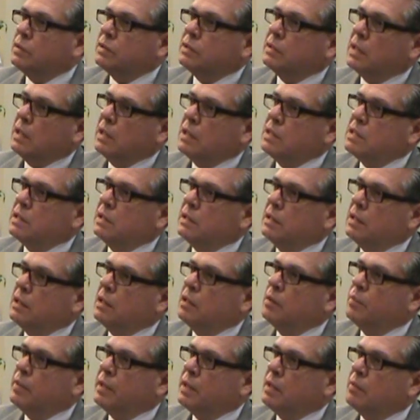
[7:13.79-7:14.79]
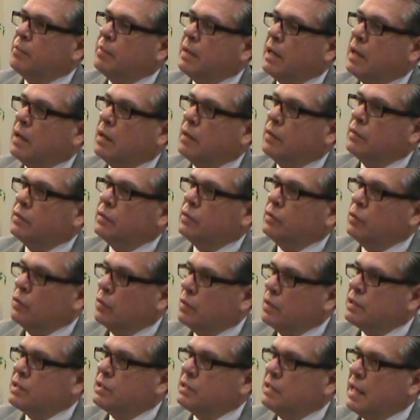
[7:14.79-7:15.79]
Tell us a little bit about
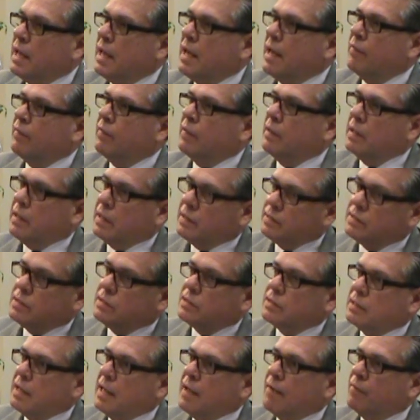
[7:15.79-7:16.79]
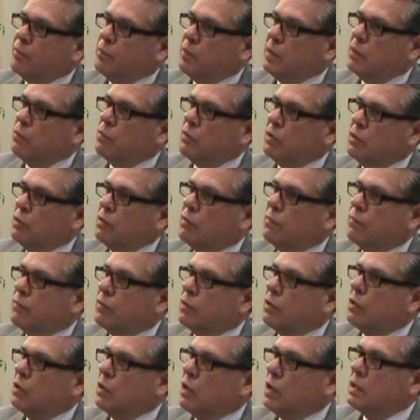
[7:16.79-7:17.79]
your staff, and has the staff been with you
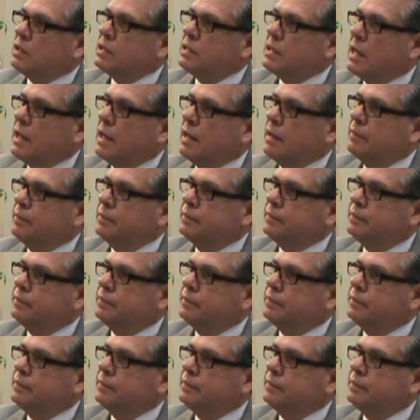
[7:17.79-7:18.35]
for a long time?